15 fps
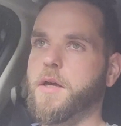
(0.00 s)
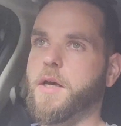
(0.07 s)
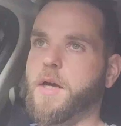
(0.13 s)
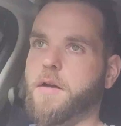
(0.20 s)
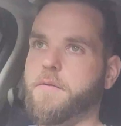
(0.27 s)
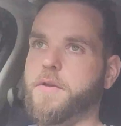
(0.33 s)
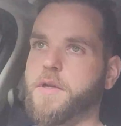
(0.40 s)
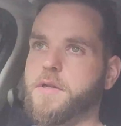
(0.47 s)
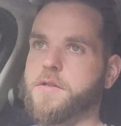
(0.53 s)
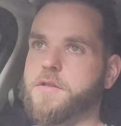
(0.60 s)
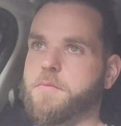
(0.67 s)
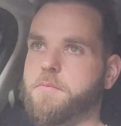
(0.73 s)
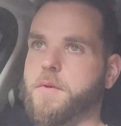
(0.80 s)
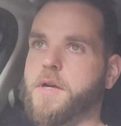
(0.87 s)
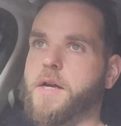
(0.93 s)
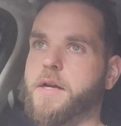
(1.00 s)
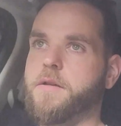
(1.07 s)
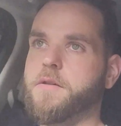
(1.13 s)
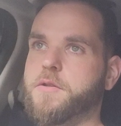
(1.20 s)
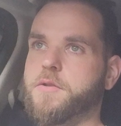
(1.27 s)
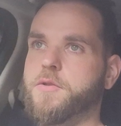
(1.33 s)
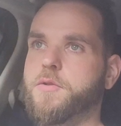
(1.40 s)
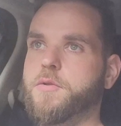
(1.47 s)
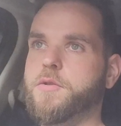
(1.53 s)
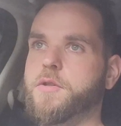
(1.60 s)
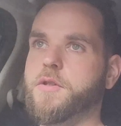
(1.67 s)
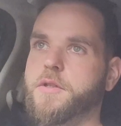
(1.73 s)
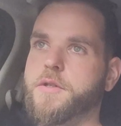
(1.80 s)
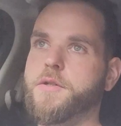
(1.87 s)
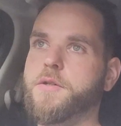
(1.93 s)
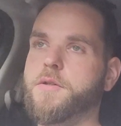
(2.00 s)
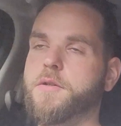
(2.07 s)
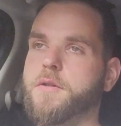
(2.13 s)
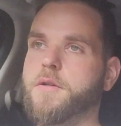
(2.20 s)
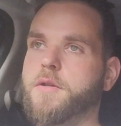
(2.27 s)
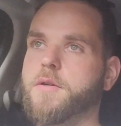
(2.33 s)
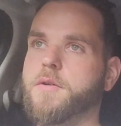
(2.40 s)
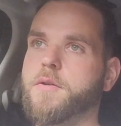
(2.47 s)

having some kind of nuclear